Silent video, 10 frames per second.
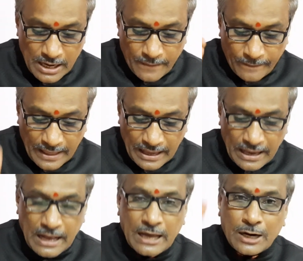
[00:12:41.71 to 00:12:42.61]
they
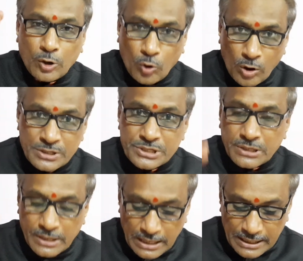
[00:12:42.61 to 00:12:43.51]
are not
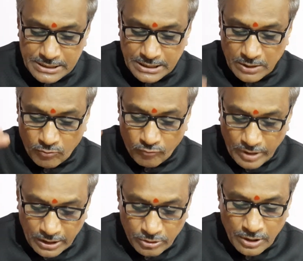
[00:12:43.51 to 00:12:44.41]
related
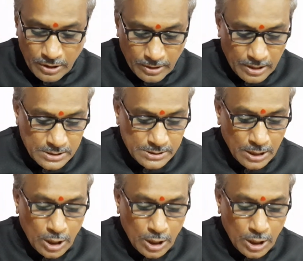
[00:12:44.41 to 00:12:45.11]
with this